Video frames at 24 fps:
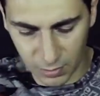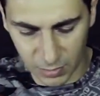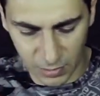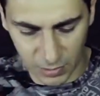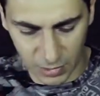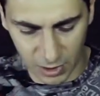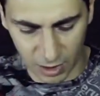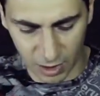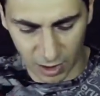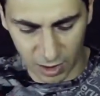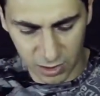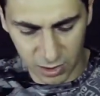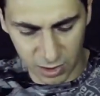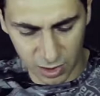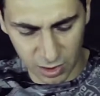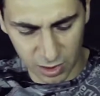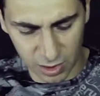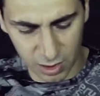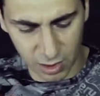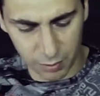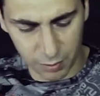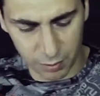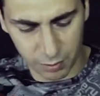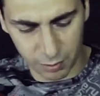Yeah, actually
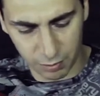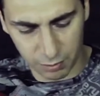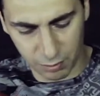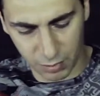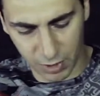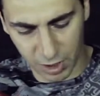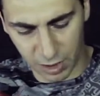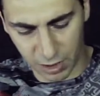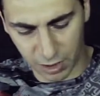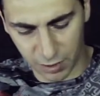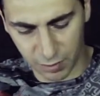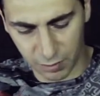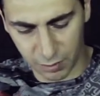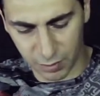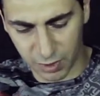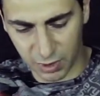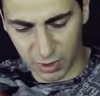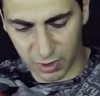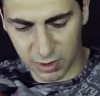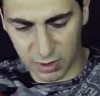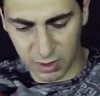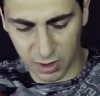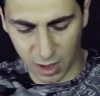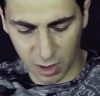they might even be
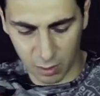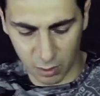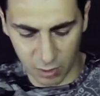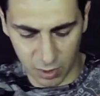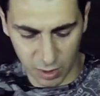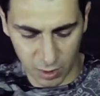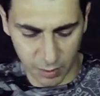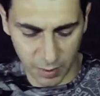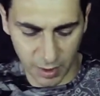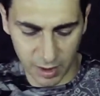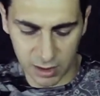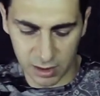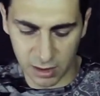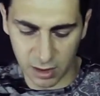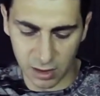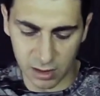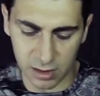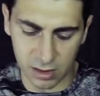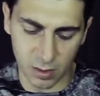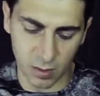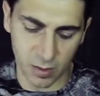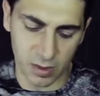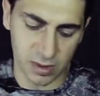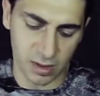the same capacity
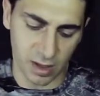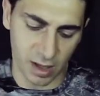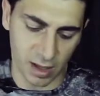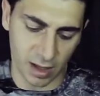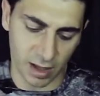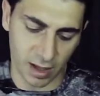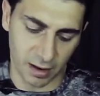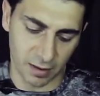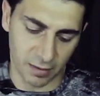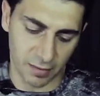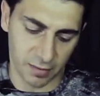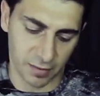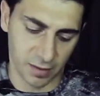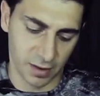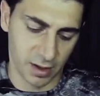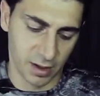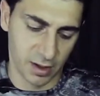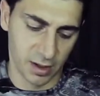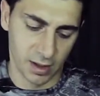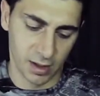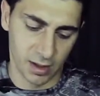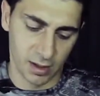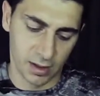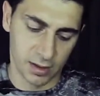as the ones I have.
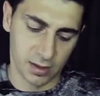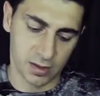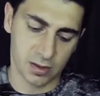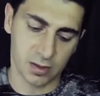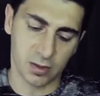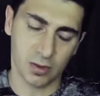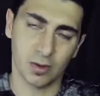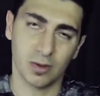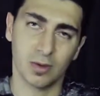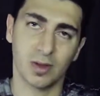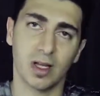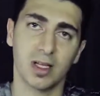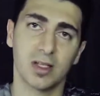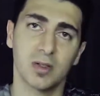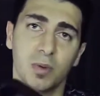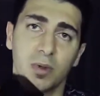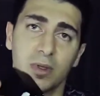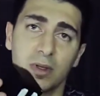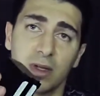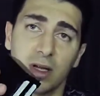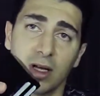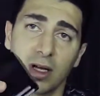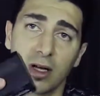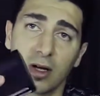So that's
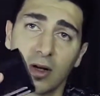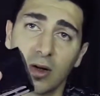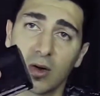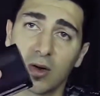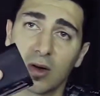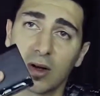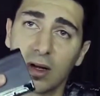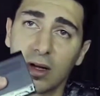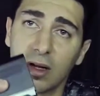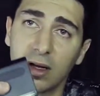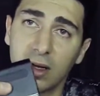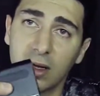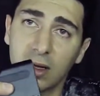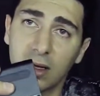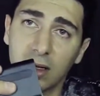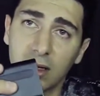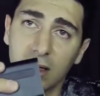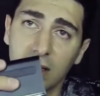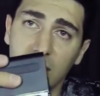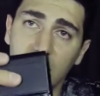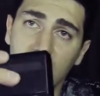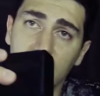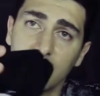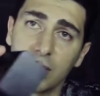what they look
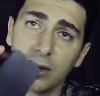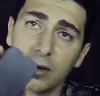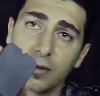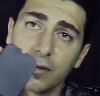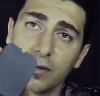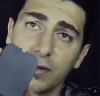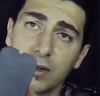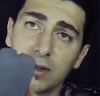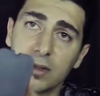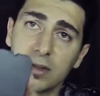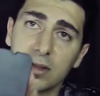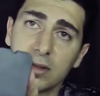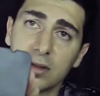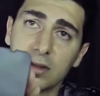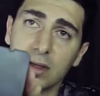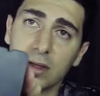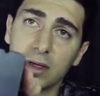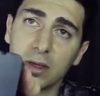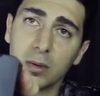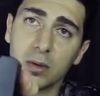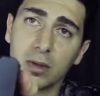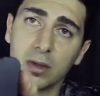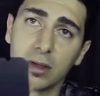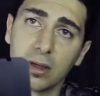like. I don't know if this is
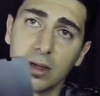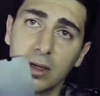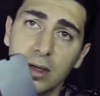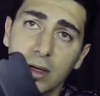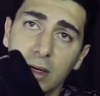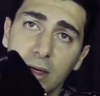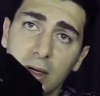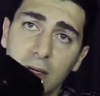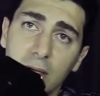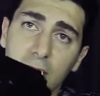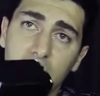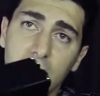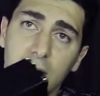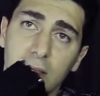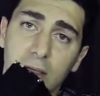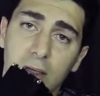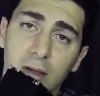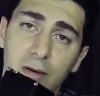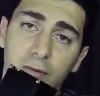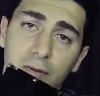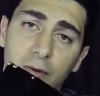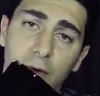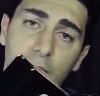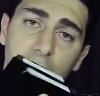going to be
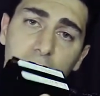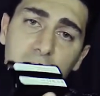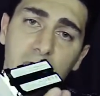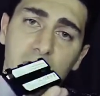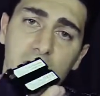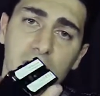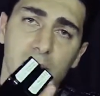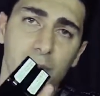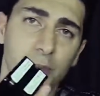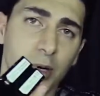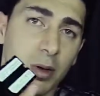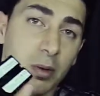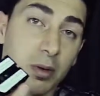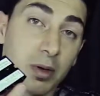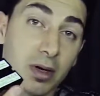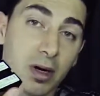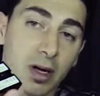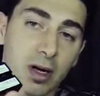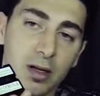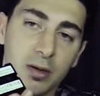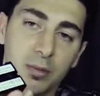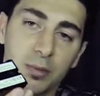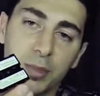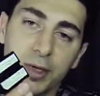in focus, probably
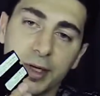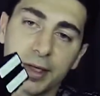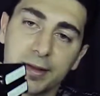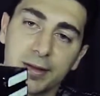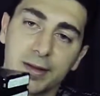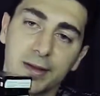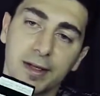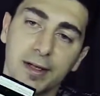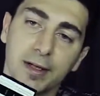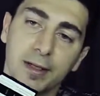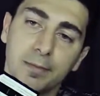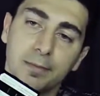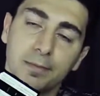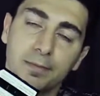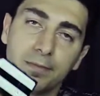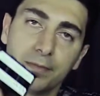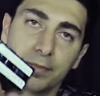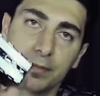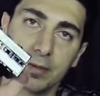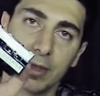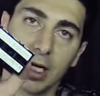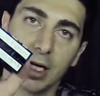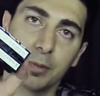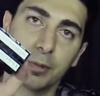not, but
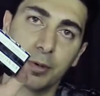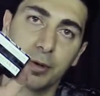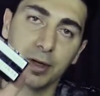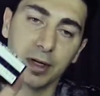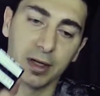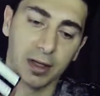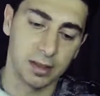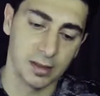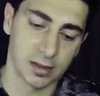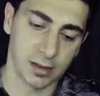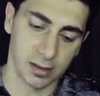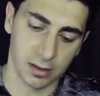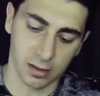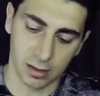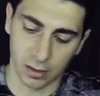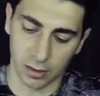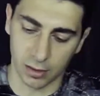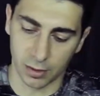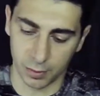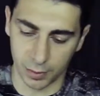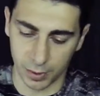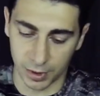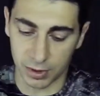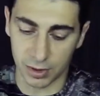I'll put links
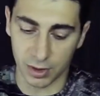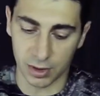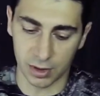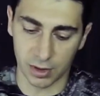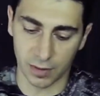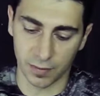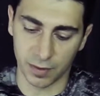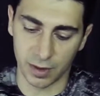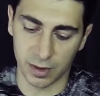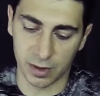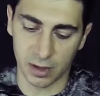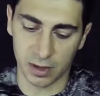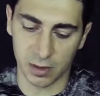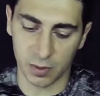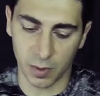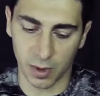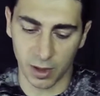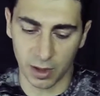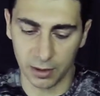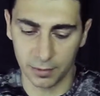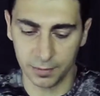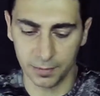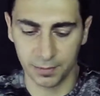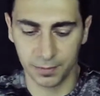or pictures of these as
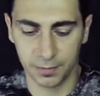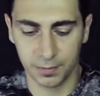well.